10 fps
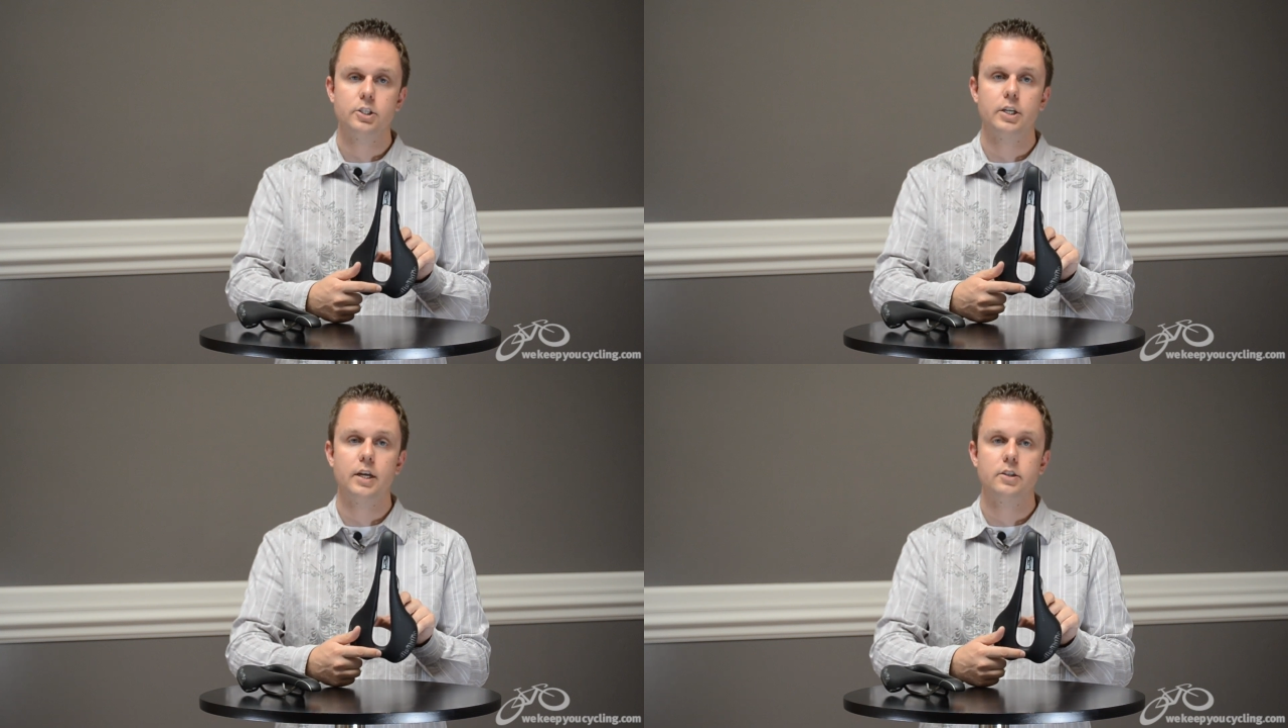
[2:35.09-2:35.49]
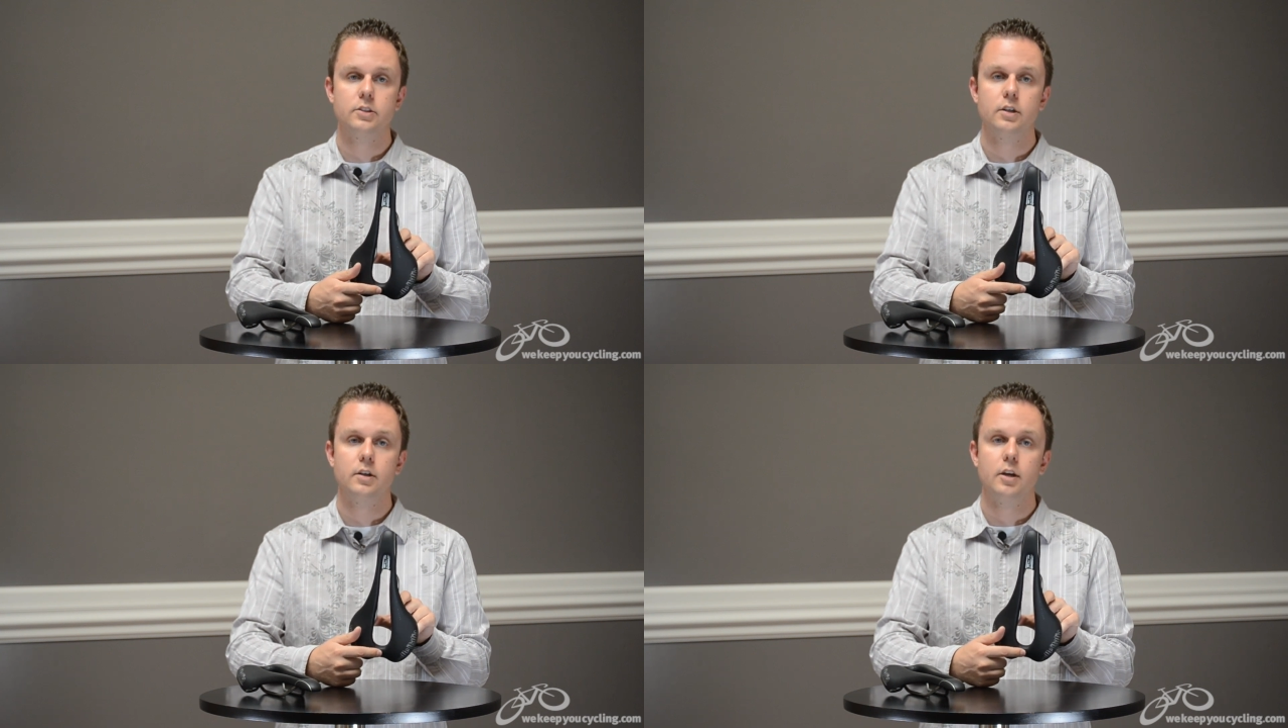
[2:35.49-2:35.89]

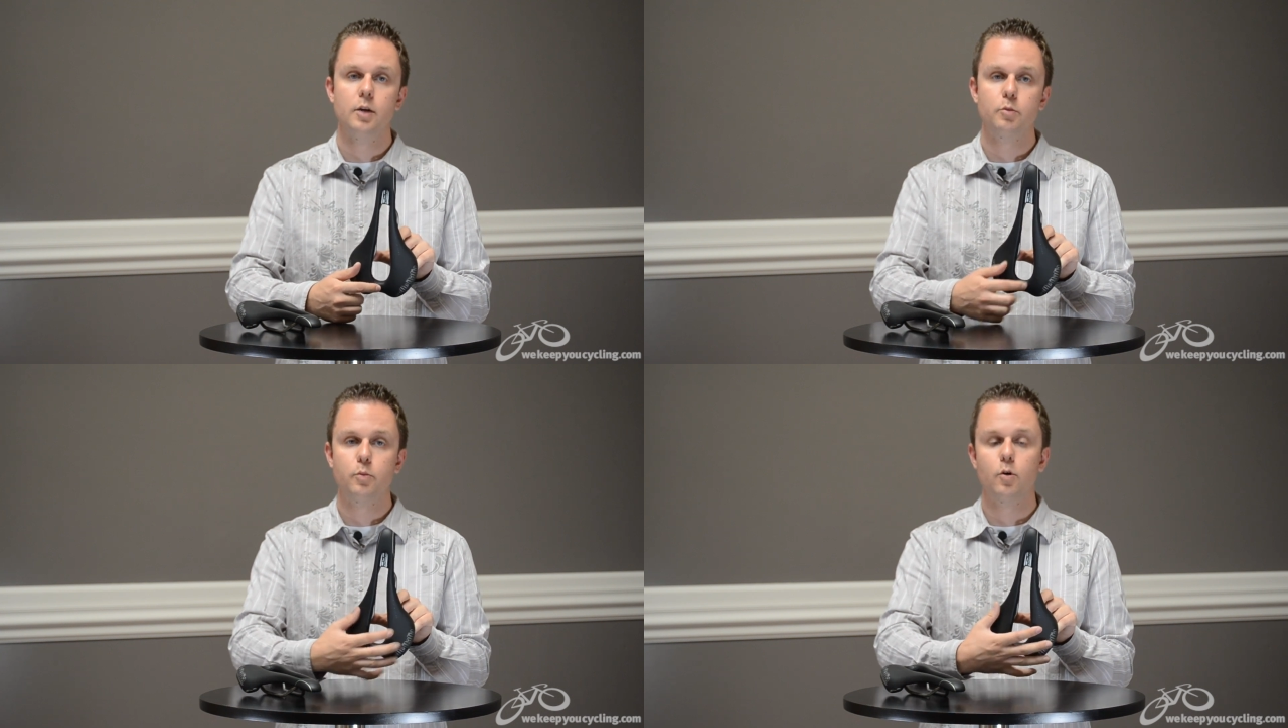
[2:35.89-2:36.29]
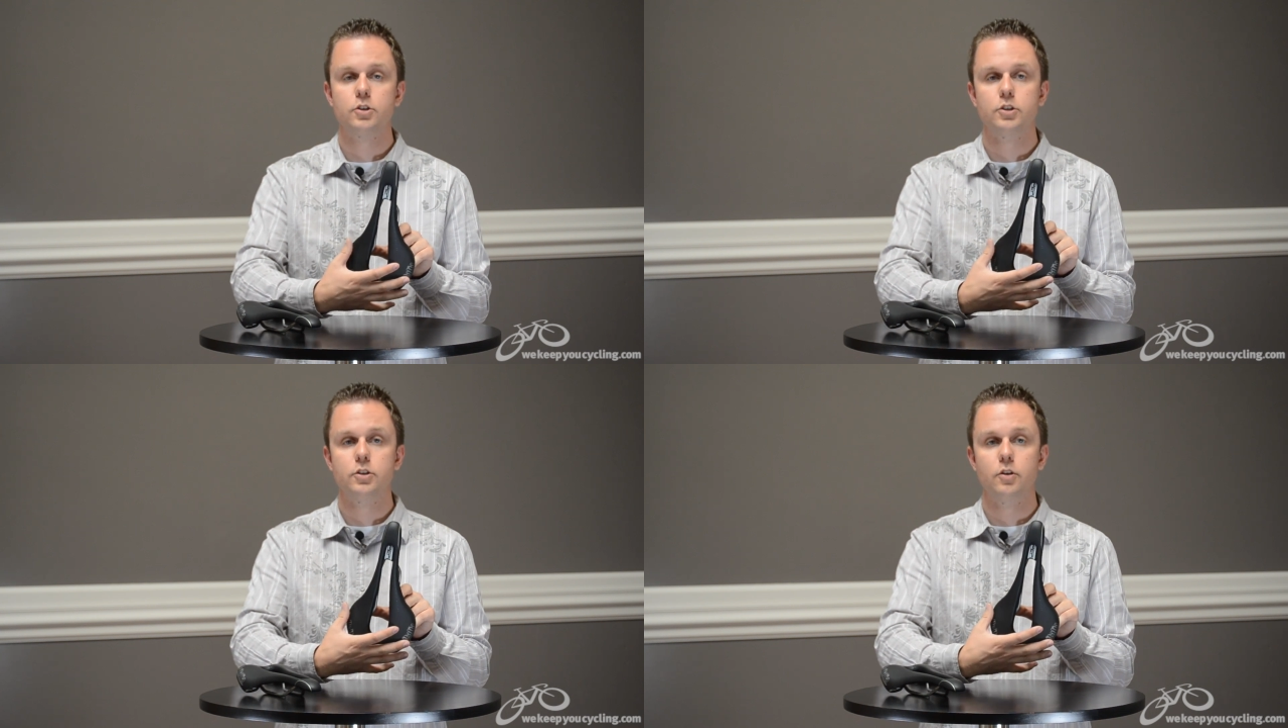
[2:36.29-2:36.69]
change in
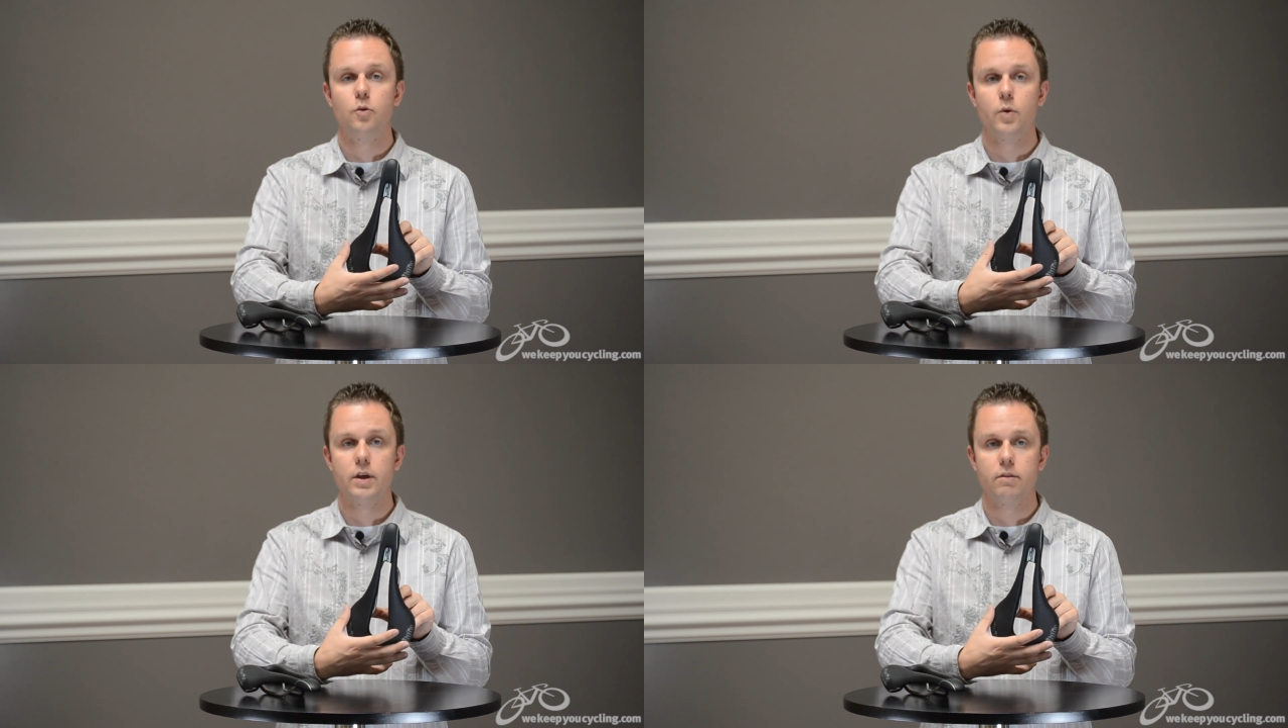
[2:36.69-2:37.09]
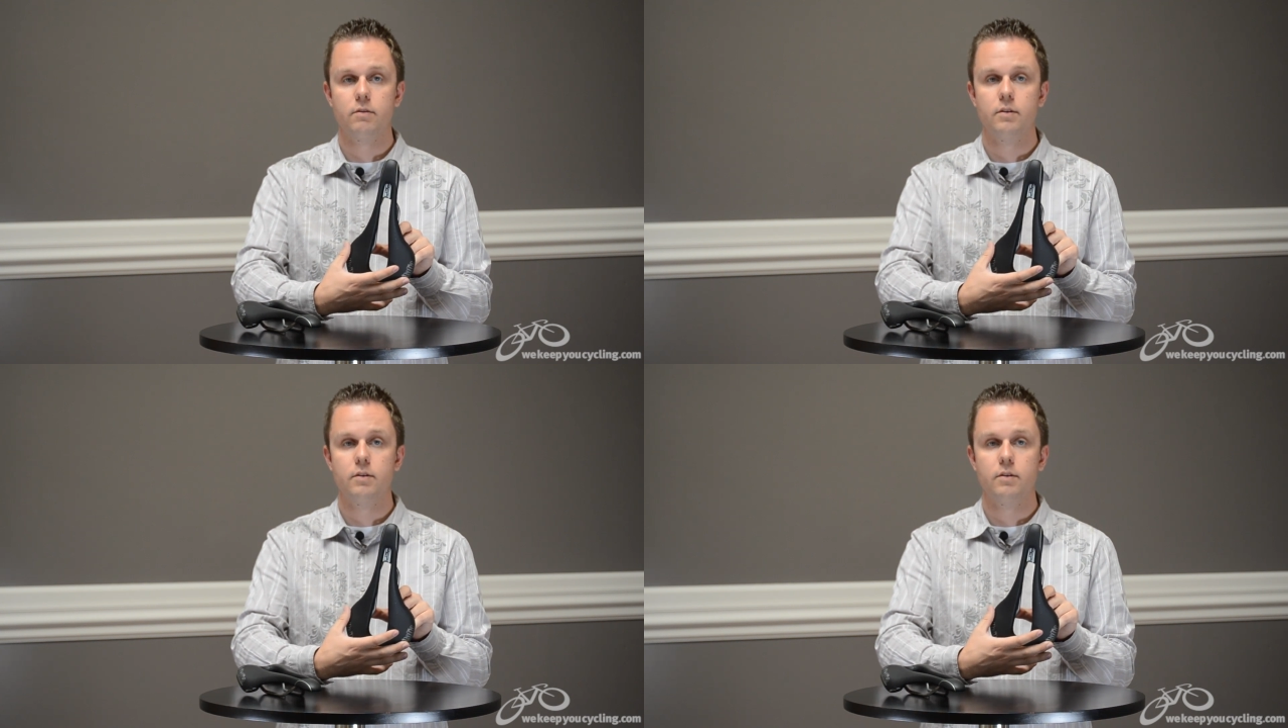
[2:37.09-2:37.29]
proportion to the width.